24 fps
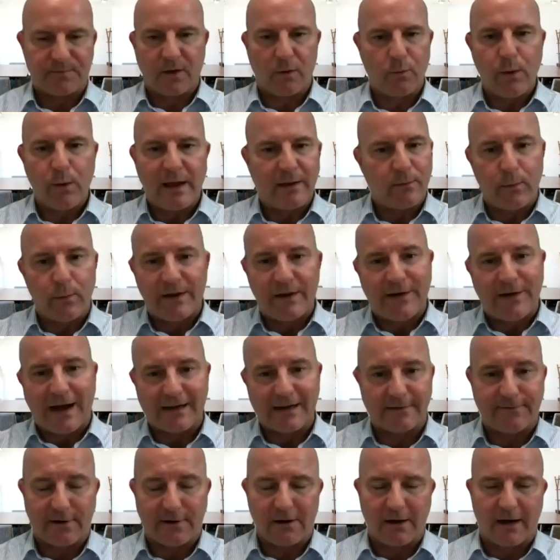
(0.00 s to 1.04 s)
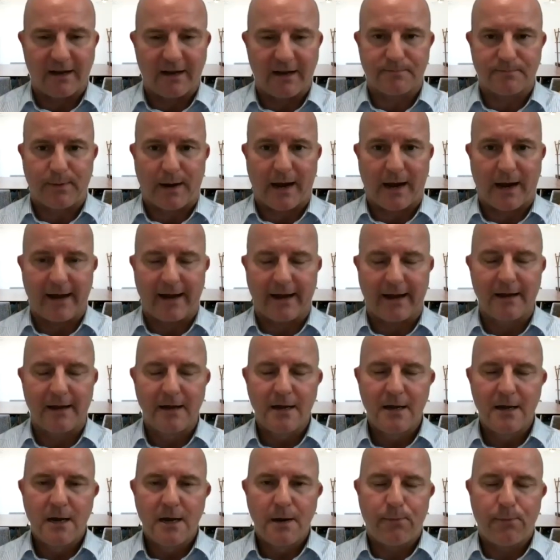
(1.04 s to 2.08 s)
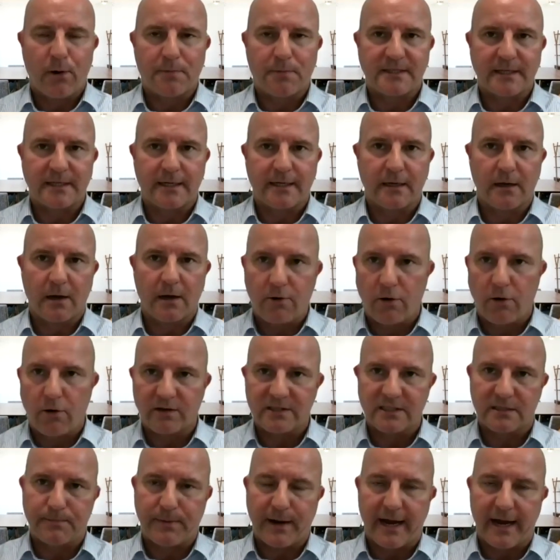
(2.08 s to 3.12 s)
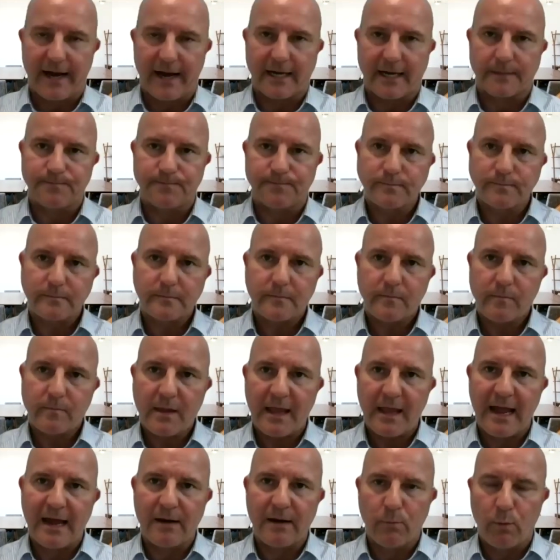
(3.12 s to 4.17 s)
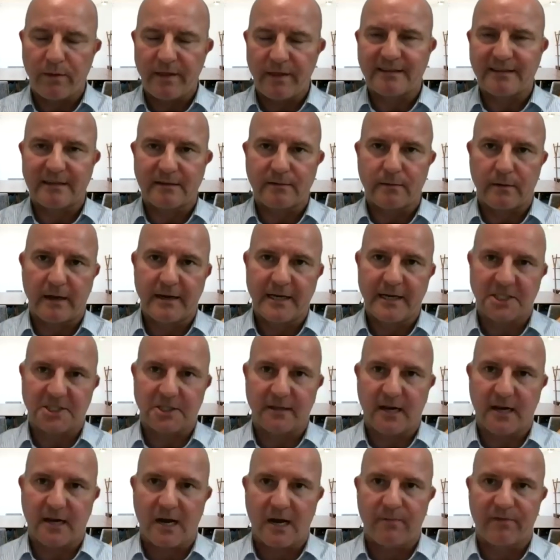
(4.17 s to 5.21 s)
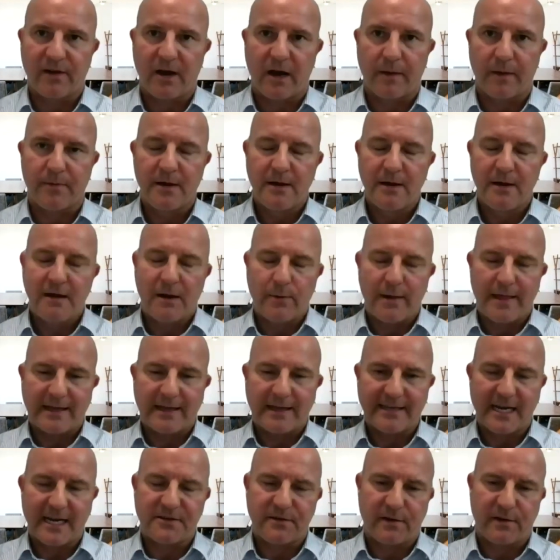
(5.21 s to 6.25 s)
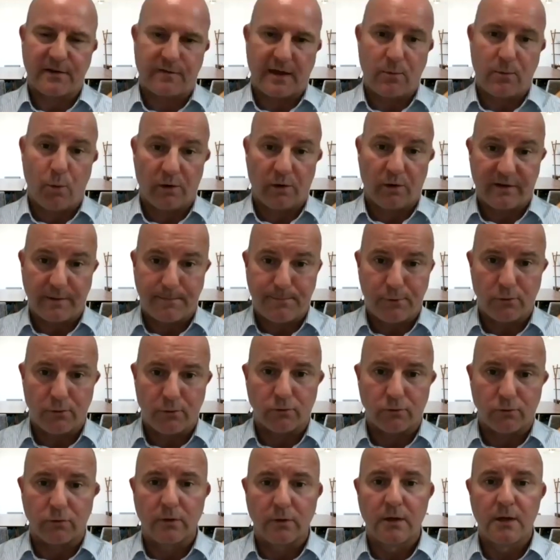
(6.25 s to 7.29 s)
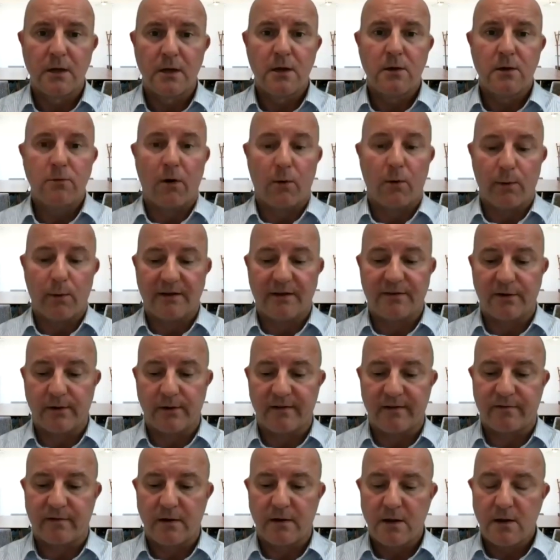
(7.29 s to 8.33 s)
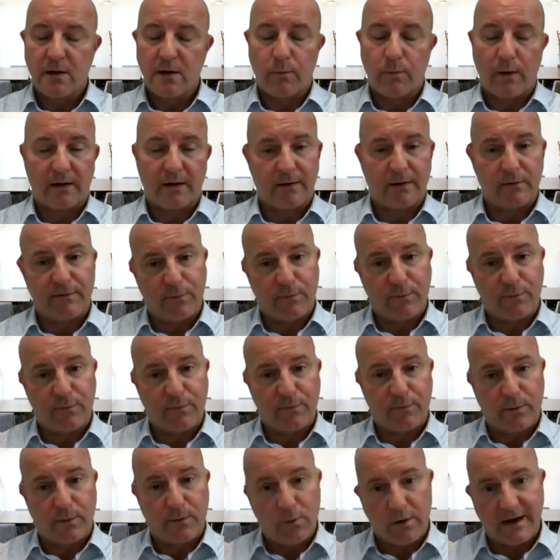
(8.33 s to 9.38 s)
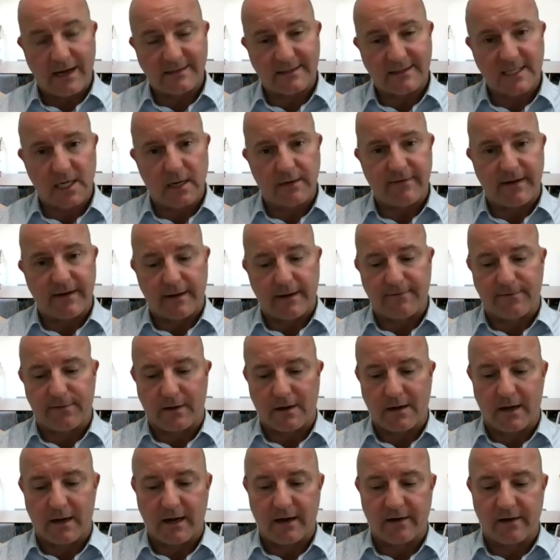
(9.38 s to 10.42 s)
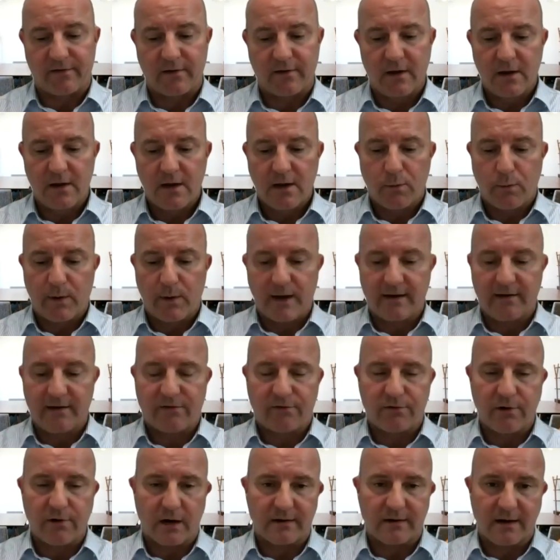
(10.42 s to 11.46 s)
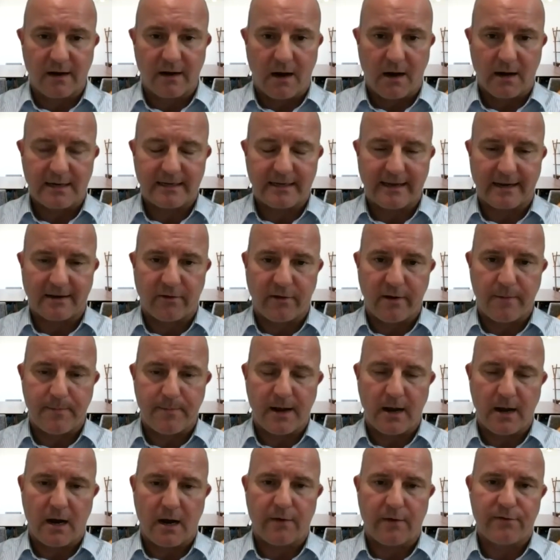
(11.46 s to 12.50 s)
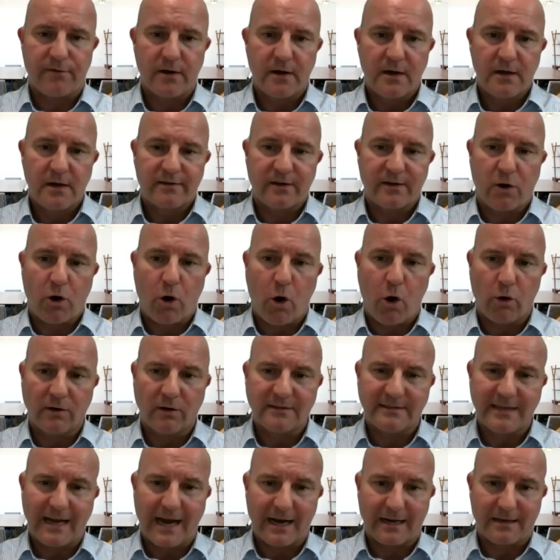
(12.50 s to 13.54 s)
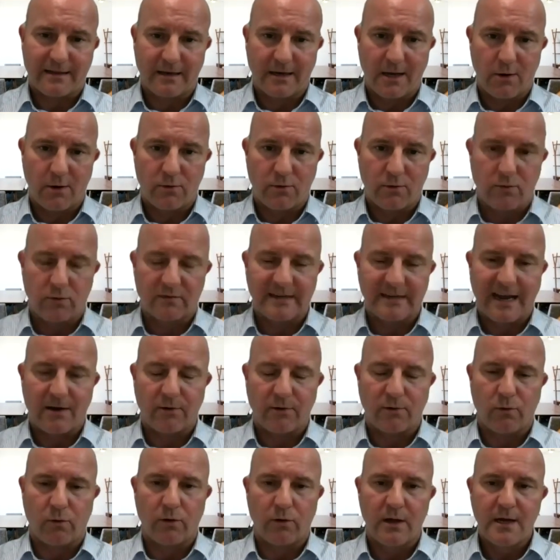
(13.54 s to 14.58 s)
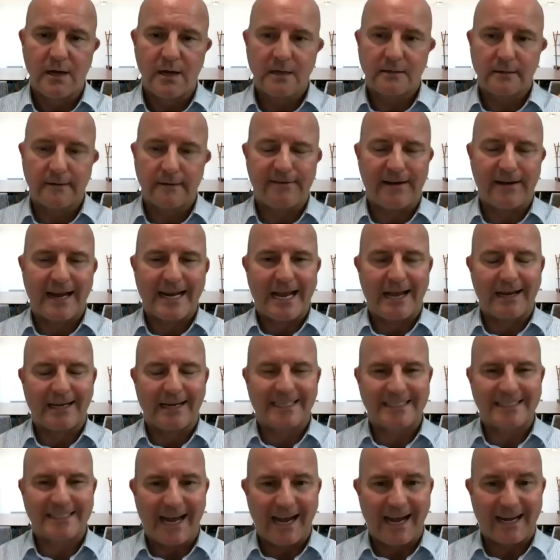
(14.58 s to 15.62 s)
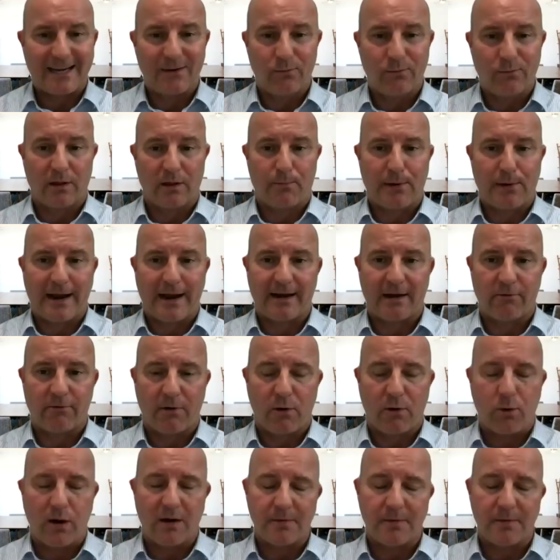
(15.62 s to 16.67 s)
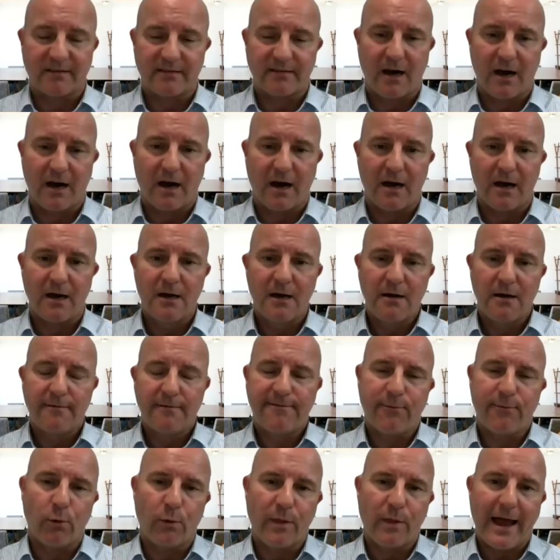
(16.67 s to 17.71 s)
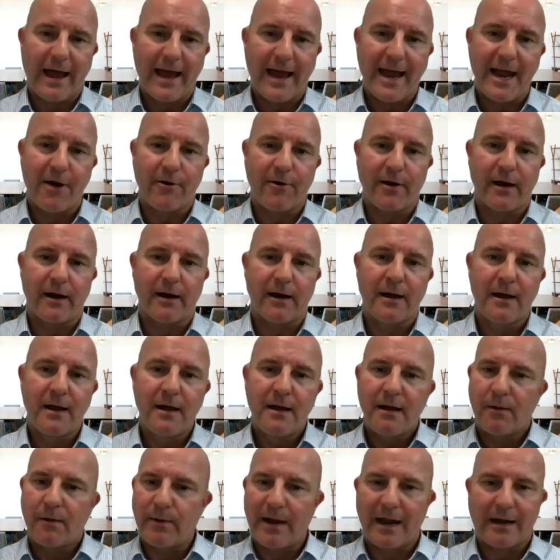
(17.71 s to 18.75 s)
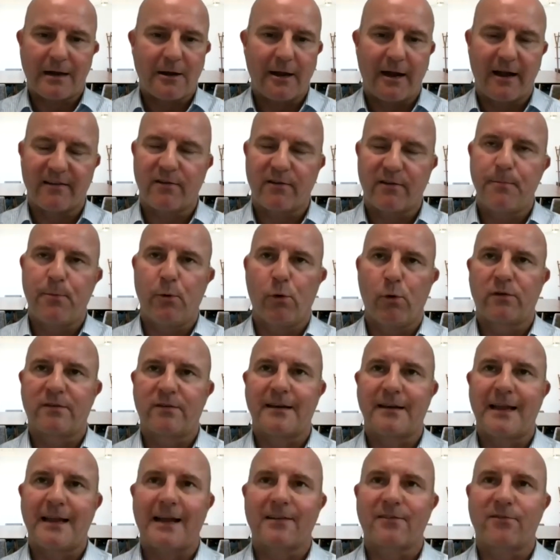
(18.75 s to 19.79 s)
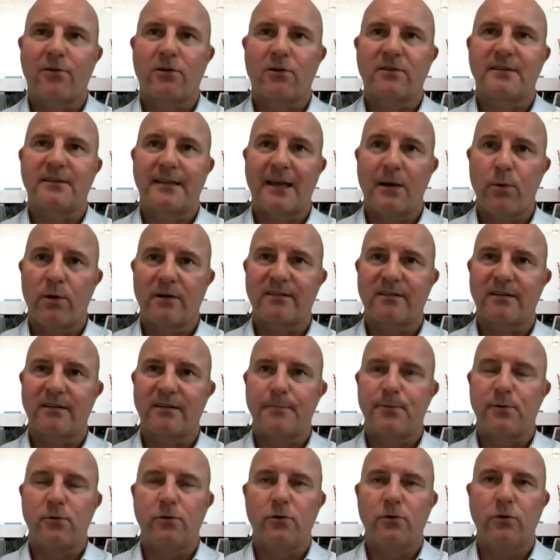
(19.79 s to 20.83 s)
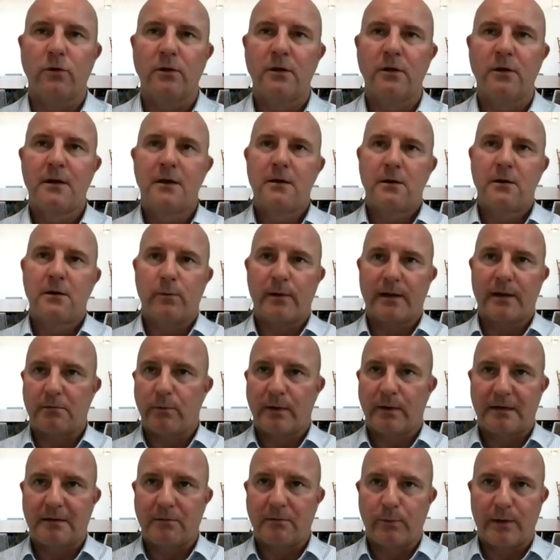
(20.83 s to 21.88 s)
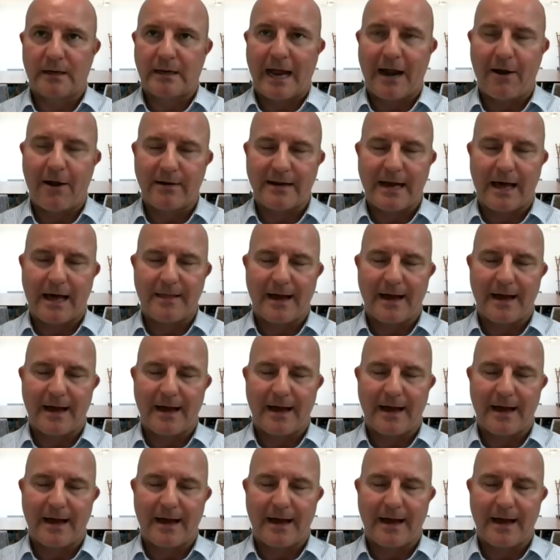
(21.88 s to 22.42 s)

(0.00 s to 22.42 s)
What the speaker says: we've acted for clients buying property across Spain, and what this is an issue that comes up when they say to us they want a pool. What we do is if we organise a survey for the clients, we'd instruct an architect on their behalf to contact the local town hall to find out exactly what the planning requirements are for that area. We had clients who bought a Lanzarote, they wanted a pool. We carried out